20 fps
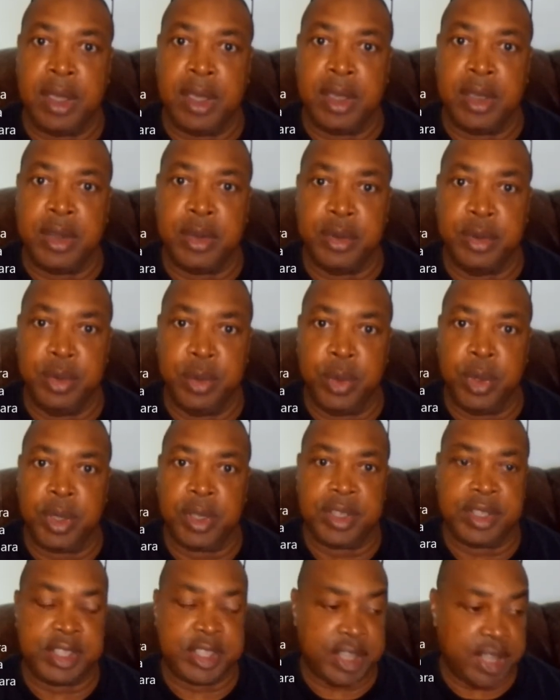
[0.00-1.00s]
who
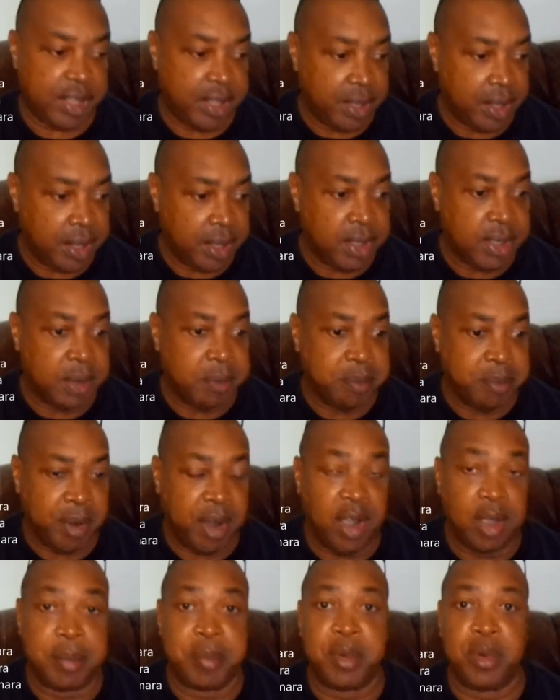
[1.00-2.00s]
take the
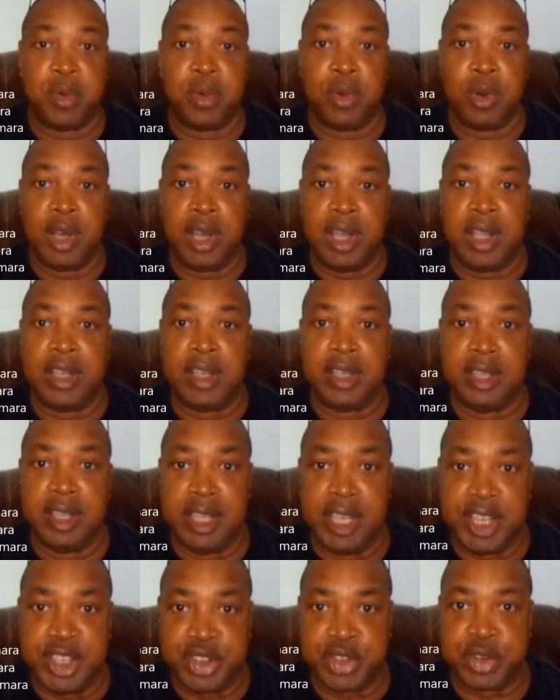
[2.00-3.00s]
Bible
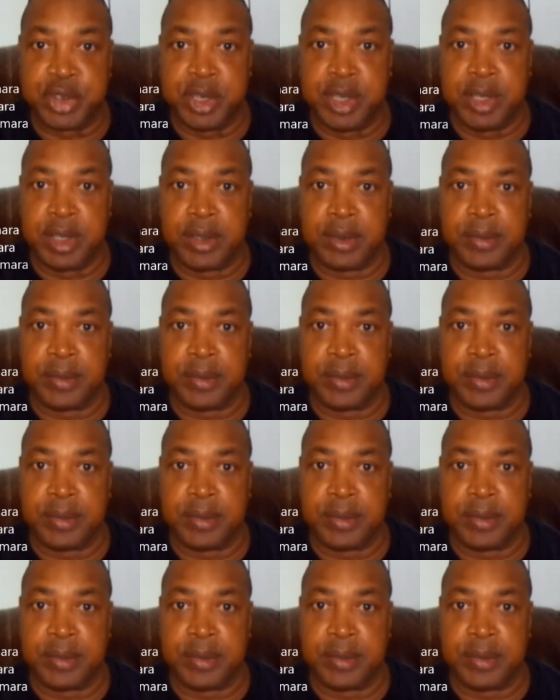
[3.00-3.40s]
literally.